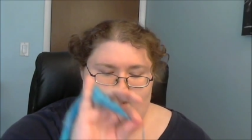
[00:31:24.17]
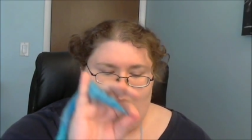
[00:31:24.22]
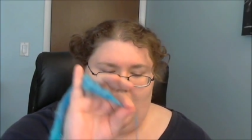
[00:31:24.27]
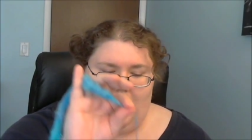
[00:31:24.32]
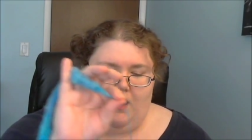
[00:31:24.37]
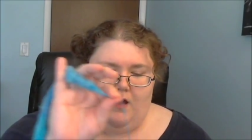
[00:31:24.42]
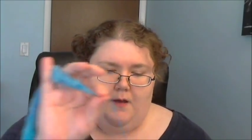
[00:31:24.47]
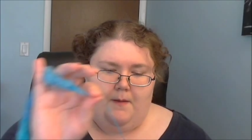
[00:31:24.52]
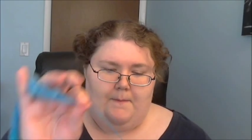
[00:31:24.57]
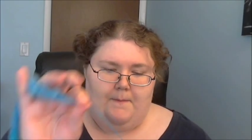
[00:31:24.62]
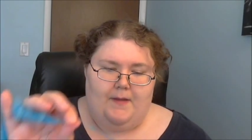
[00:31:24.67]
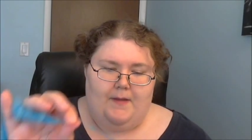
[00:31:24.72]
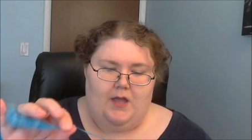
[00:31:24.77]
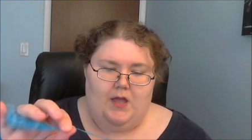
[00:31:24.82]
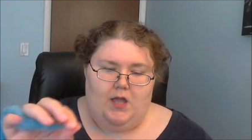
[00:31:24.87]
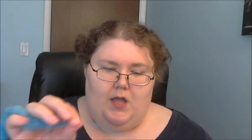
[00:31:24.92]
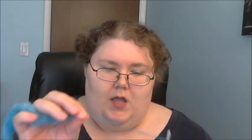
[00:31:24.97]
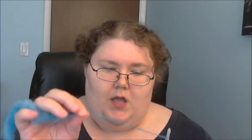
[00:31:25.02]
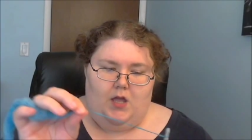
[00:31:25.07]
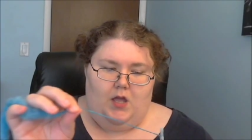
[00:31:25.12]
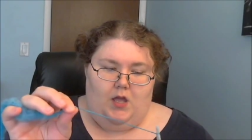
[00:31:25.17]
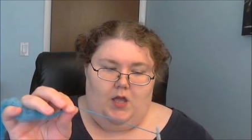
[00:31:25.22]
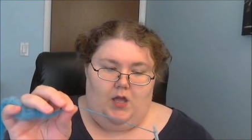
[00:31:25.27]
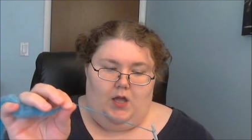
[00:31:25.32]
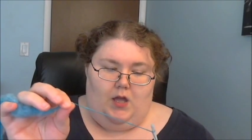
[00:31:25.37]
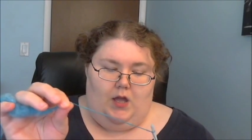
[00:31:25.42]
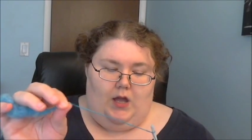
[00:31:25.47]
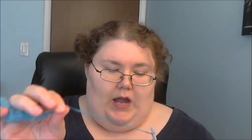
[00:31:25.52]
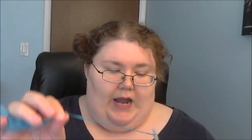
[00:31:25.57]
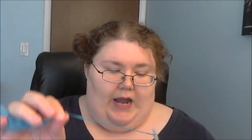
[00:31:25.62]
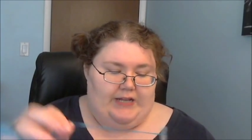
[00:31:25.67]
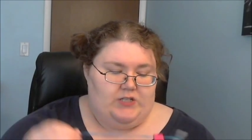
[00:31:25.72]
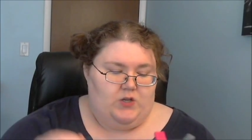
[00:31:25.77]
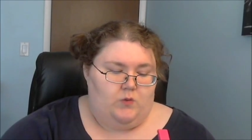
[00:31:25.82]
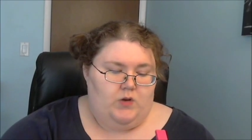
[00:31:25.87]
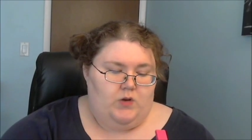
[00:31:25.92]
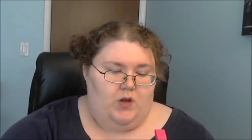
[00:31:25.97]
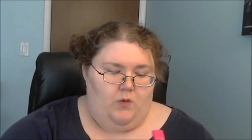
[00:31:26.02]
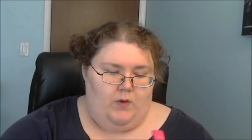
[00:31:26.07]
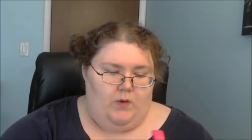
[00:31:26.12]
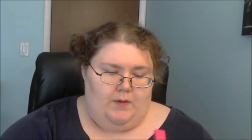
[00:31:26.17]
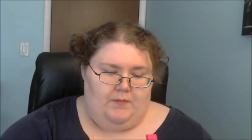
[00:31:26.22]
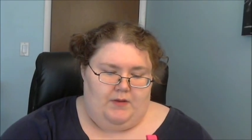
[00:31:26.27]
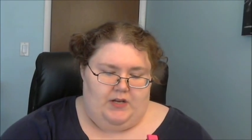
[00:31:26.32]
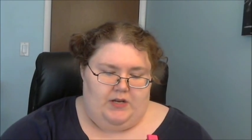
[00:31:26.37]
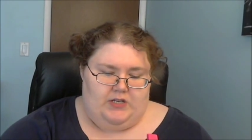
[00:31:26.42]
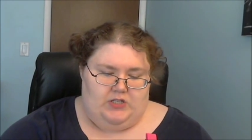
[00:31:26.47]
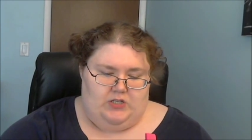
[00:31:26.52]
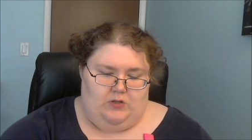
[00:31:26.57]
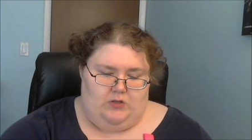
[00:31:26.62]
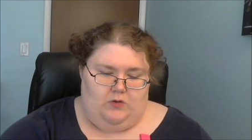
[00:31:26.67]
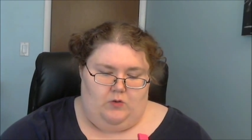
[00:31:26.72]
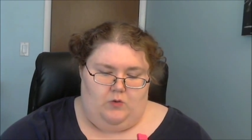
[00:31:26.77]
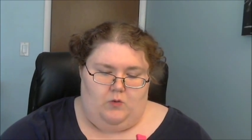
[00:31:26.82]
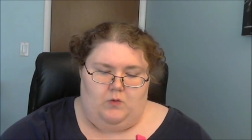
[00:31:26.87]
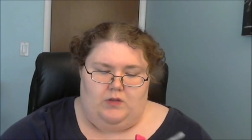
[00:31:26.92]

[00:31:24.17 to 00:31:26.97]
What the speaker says: I don't know what I'm gonna do